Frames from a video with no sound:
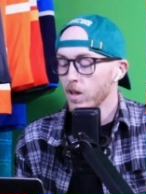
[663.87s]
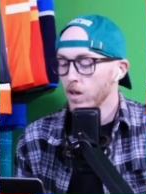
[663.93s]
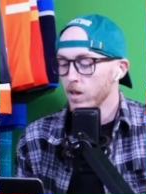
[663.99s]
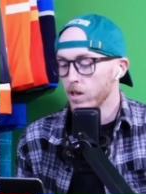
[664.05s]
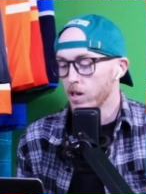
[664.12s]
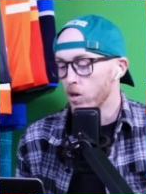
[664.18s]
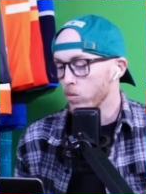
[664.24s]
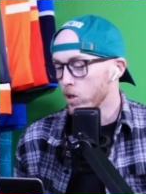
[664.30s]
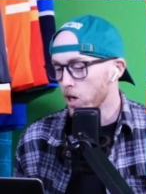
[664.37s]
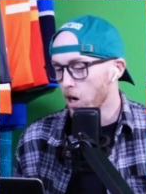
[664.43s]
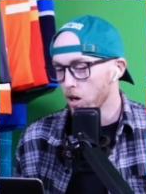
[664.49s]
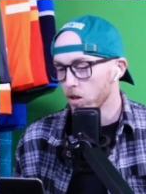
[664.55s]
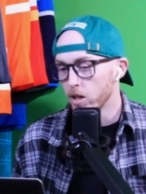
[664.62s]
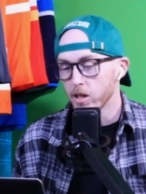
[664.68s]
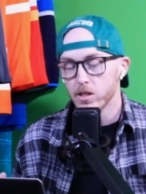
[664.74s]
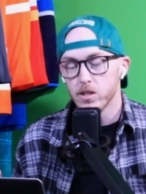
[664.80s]

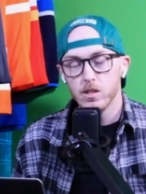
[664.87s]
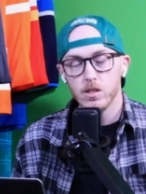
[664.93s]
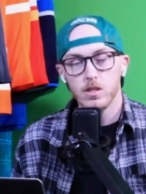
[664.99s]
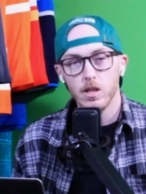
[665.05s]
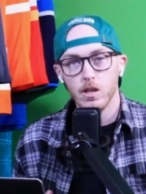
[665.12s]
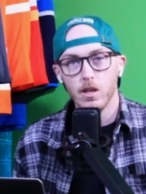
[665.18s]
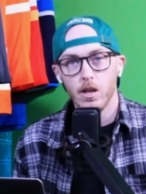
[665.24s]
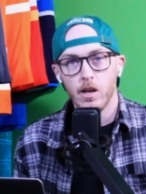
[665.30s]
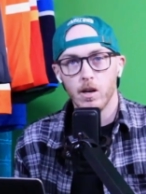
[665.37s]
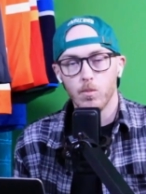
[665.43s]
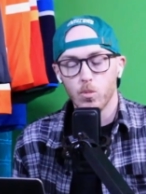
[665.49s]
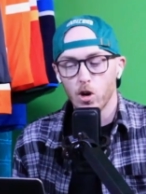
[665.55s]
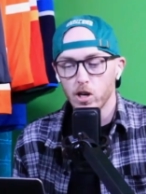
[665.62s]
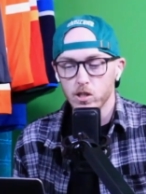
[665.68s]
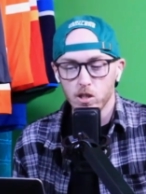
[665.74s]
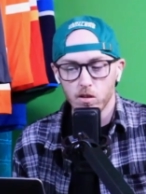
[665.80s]
regardless, still an
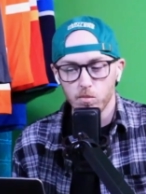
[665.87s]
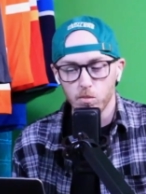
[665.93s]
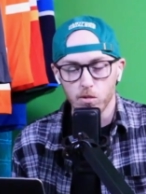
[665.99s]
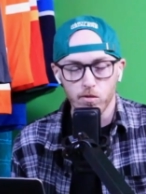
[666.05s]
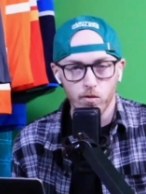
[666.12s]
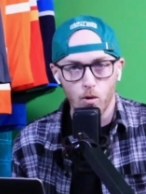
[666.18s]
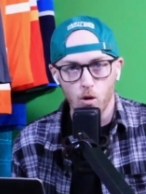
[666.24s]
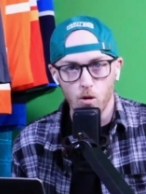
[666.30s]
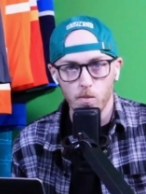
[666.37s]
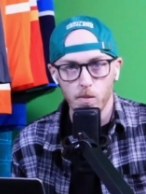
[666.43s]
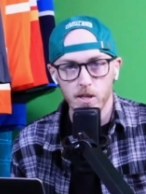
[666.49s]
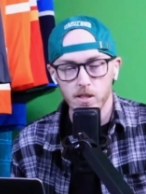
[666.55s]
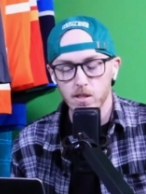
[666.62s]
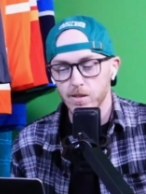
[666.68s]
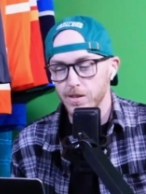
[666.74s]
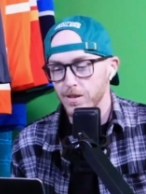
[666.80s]
impressive performance